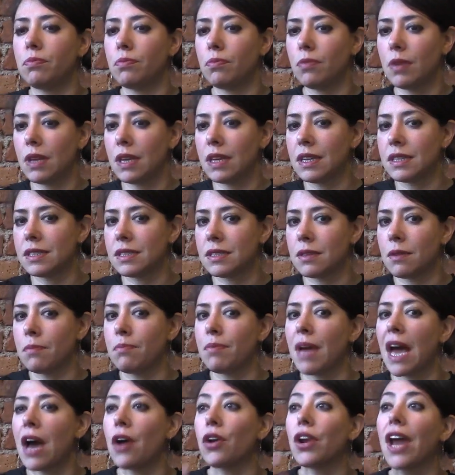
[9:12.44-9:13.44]
is
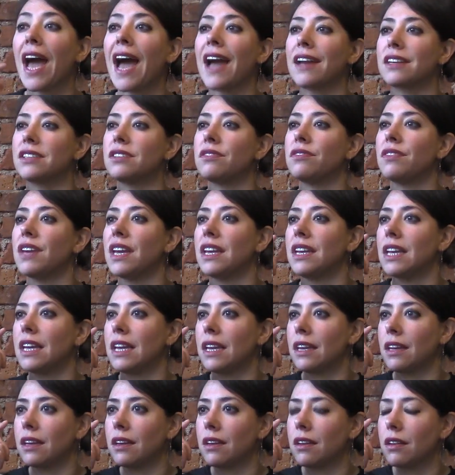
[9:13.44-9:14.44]
about
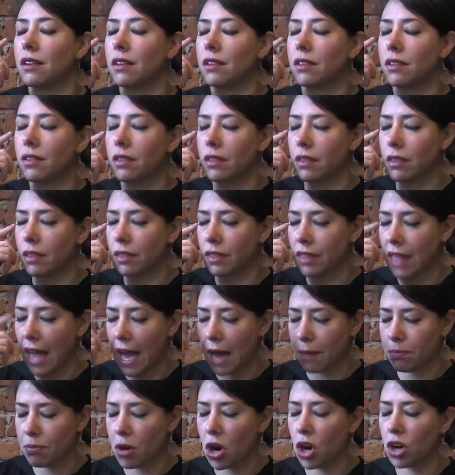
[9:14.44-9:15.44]
activating
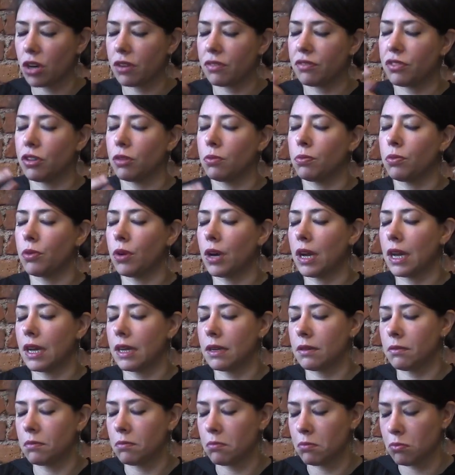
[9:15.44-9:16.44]
that part of your
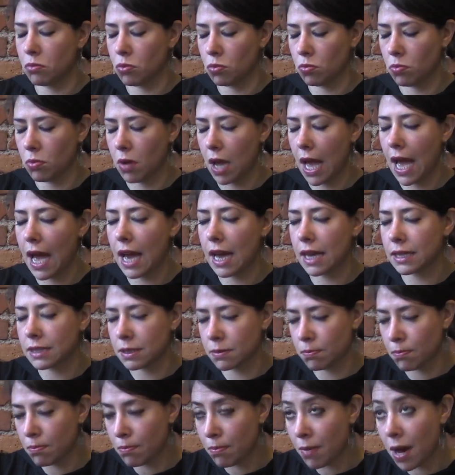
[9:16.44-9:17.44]
brain
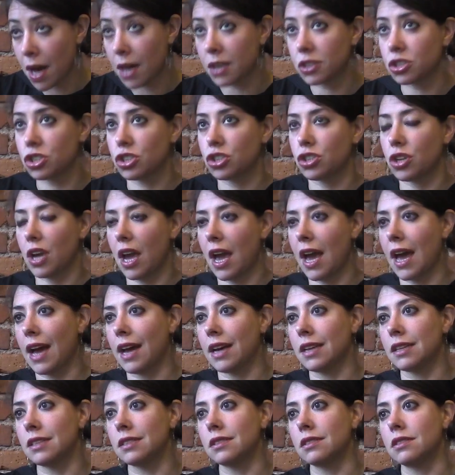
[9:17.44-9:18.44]
as much
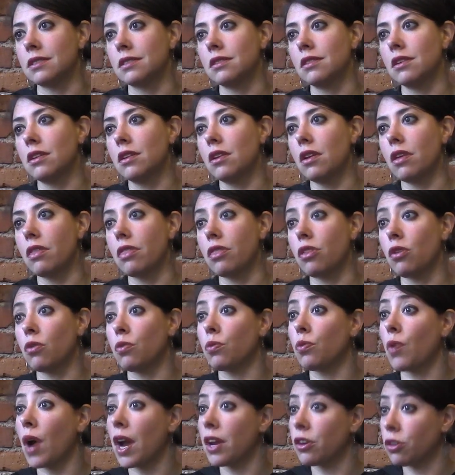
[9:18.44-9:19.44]
as the
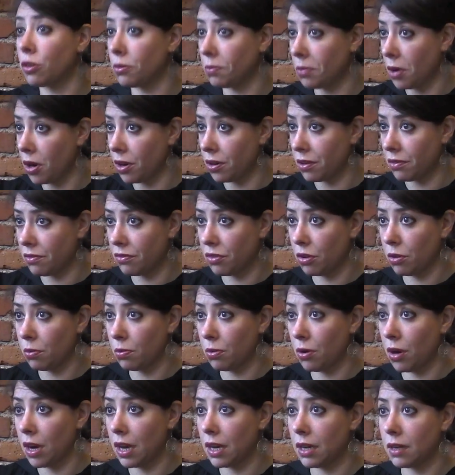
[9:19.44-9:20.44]
writer part of your
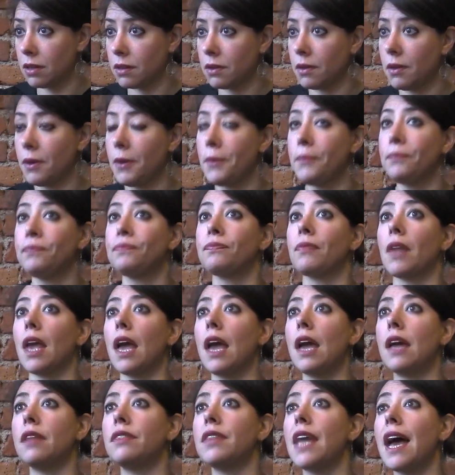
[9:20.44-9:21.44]
brain.
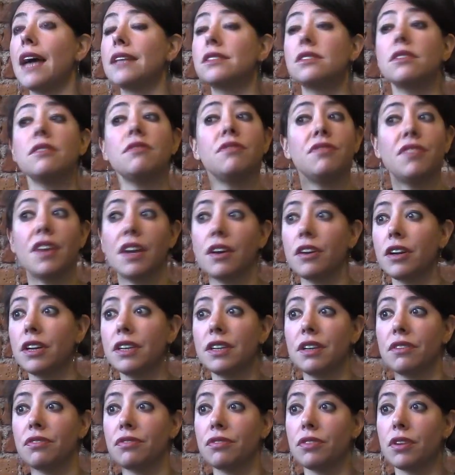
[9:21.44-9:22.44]
And that's a very
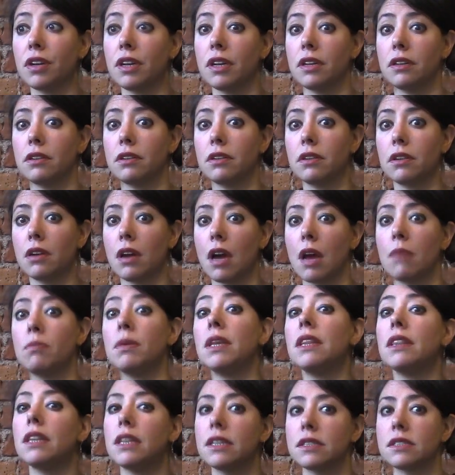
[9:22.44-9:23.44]
different,
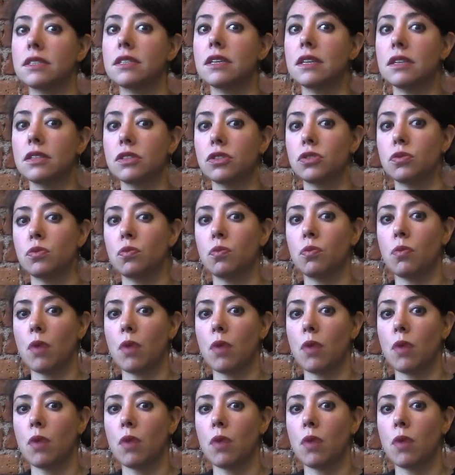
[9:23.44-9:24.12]
this is